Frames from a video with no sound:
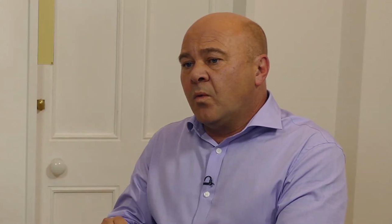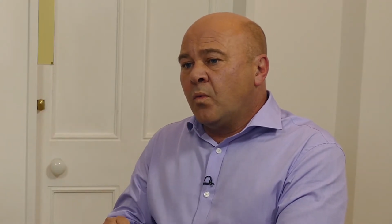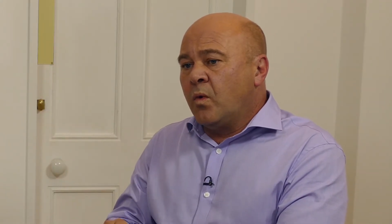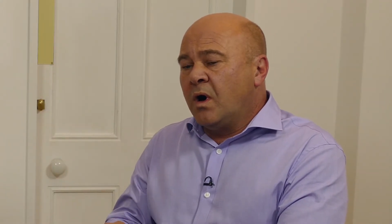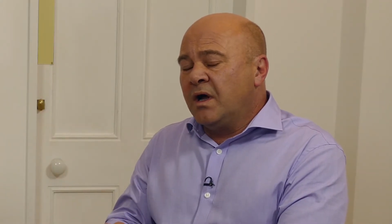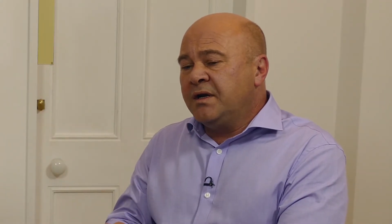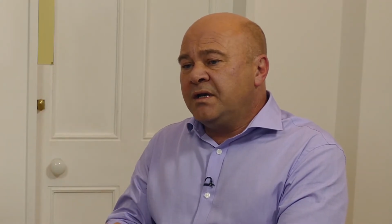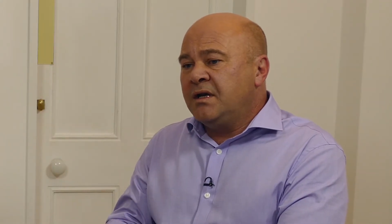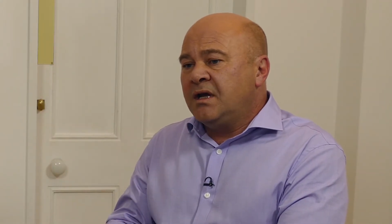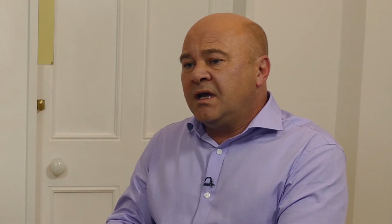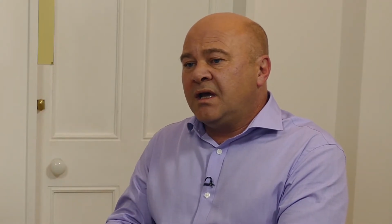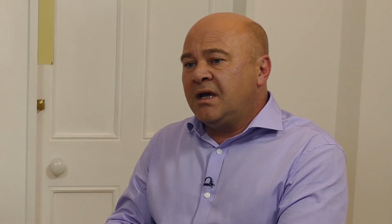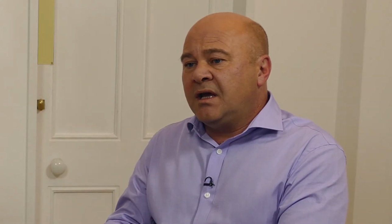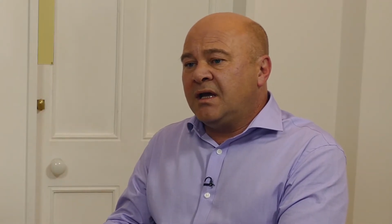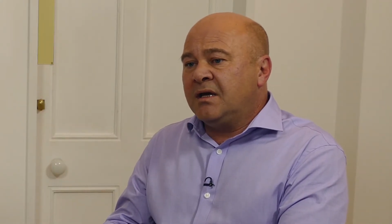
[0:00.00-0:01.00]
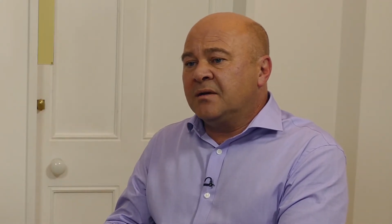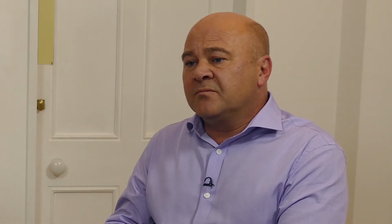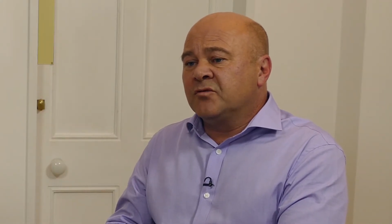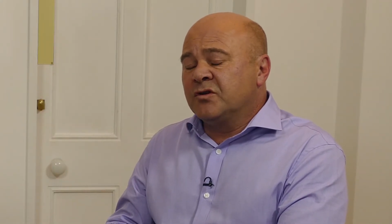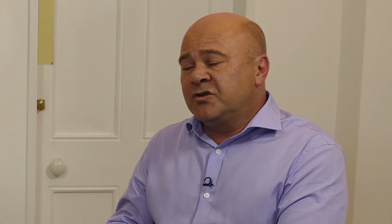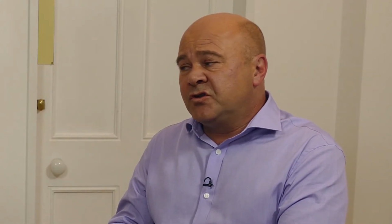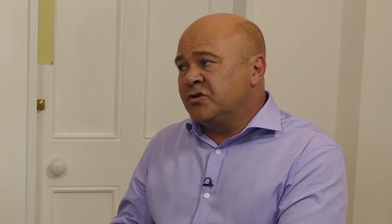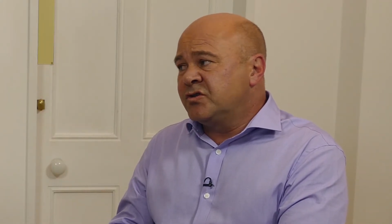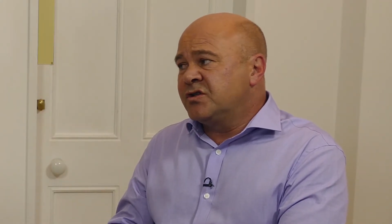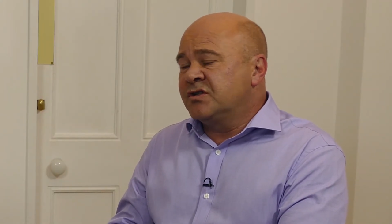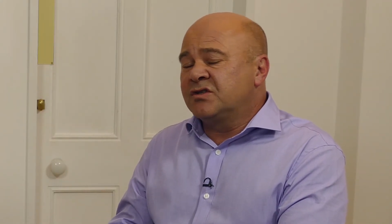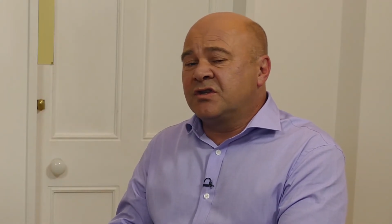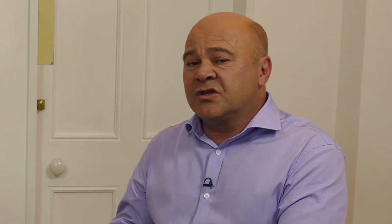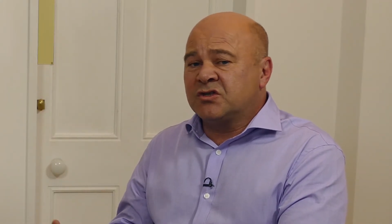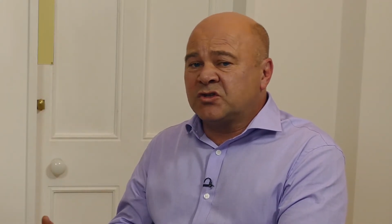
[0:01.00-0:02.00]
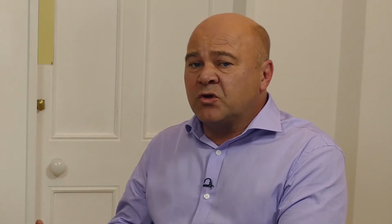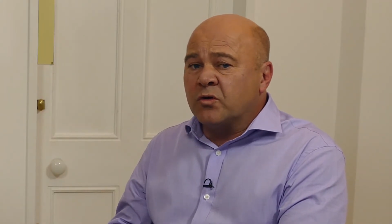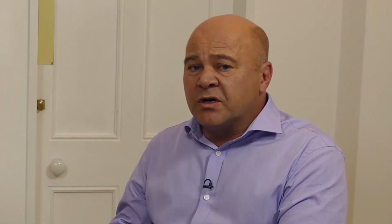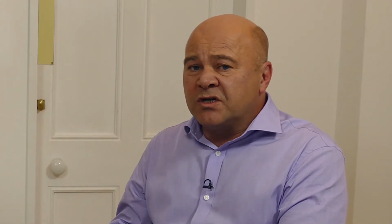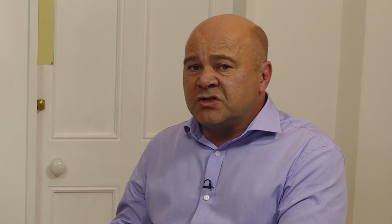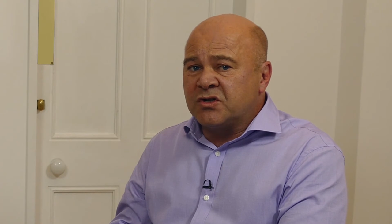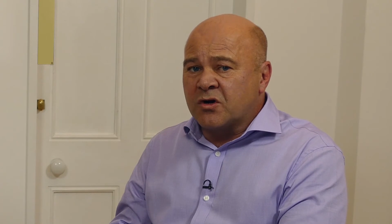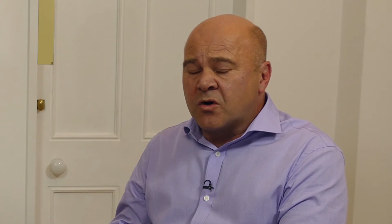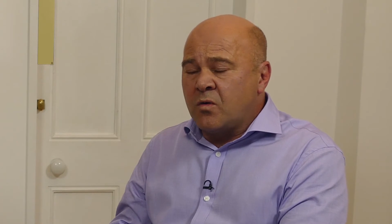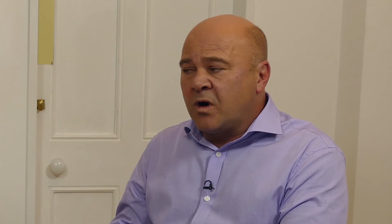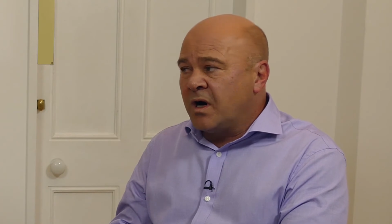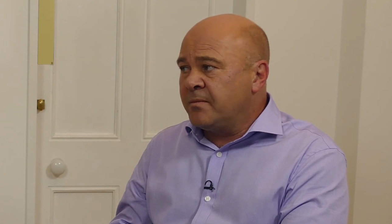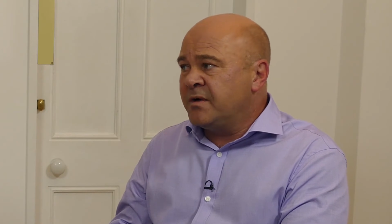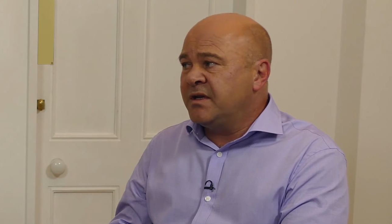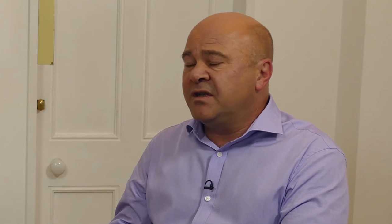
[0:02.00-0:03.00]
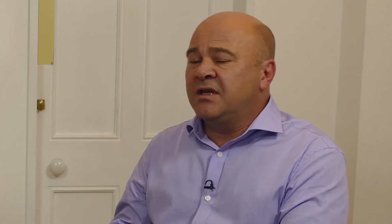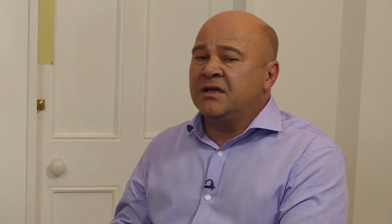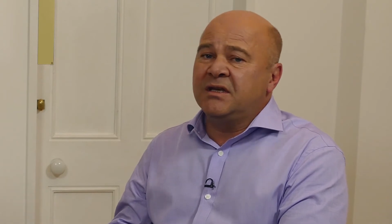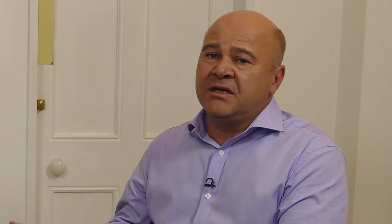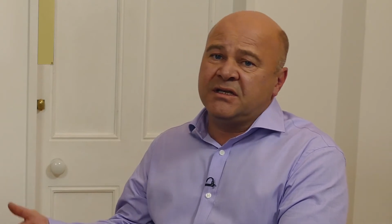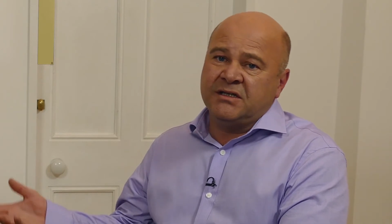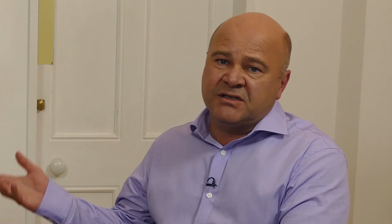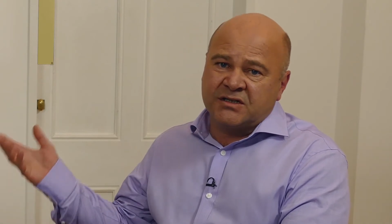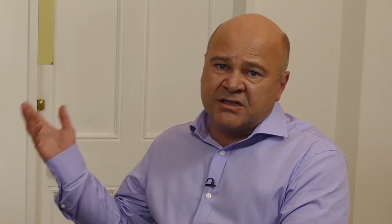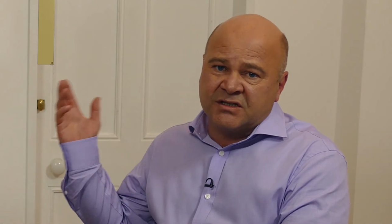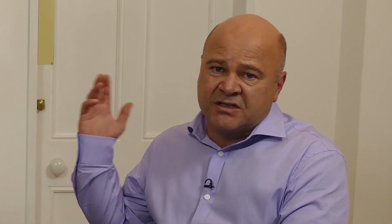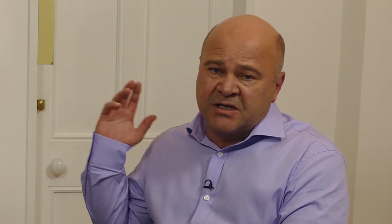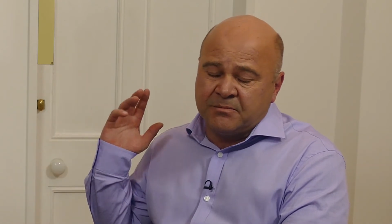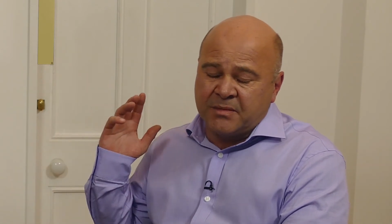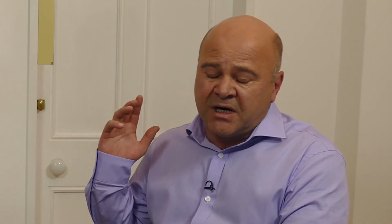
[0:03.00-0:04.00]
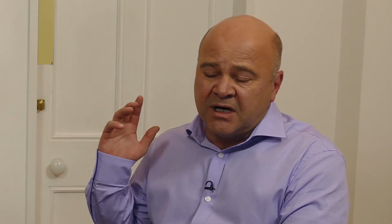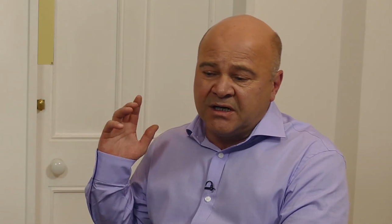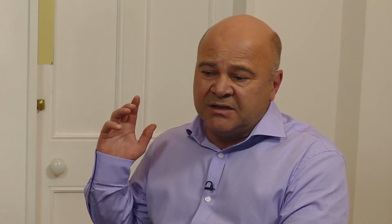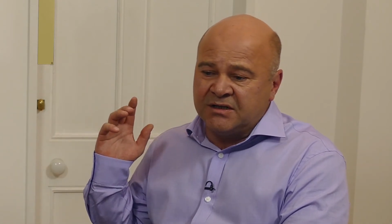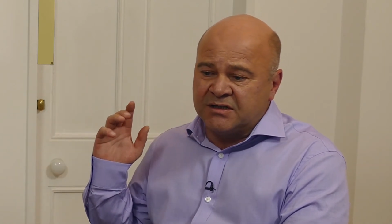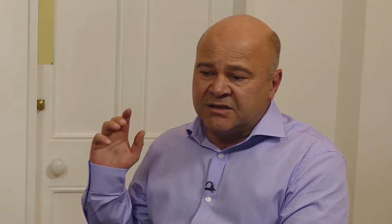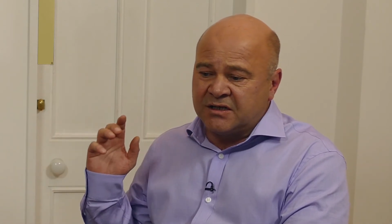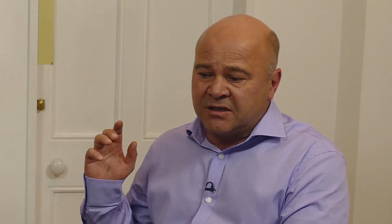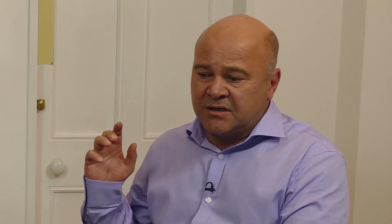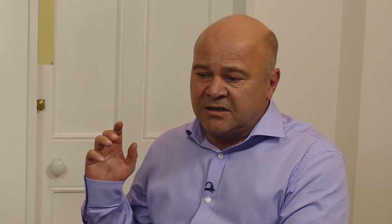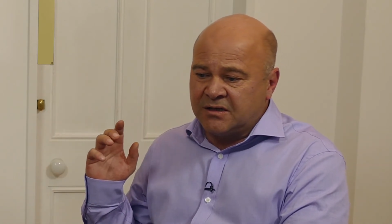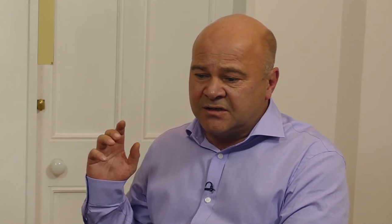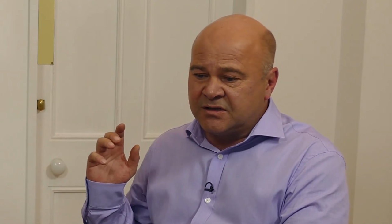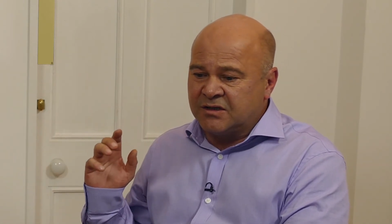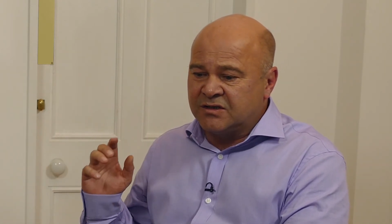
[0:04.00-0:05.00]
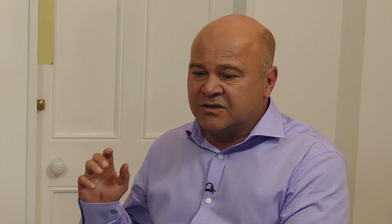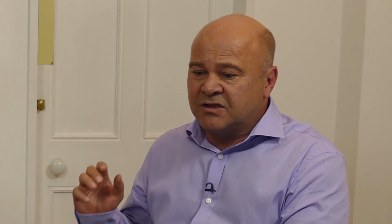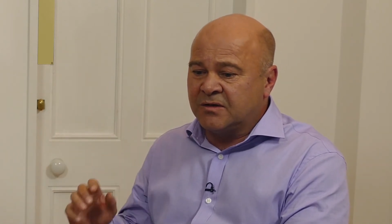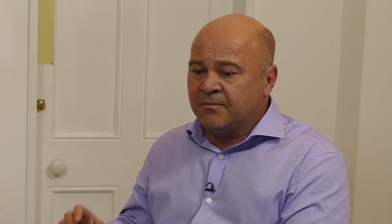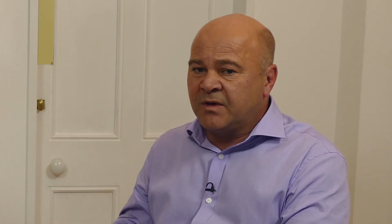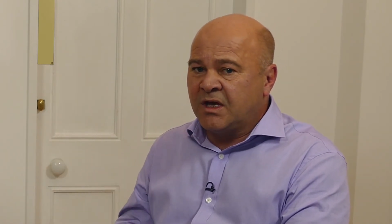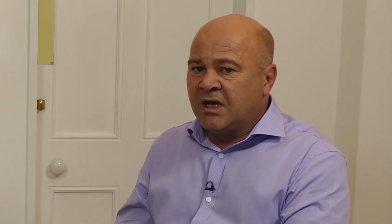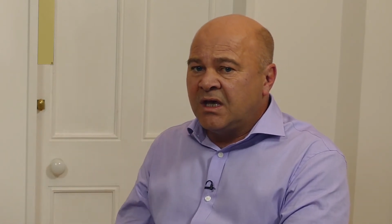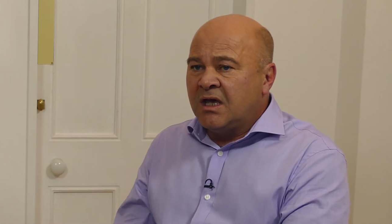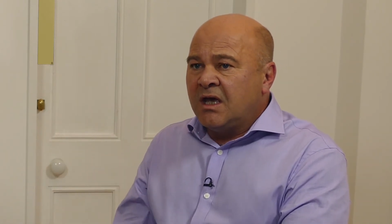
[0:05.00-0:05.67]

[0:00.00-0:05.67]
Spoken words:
One, it reduces the storage requirement that needs to sit behind the system.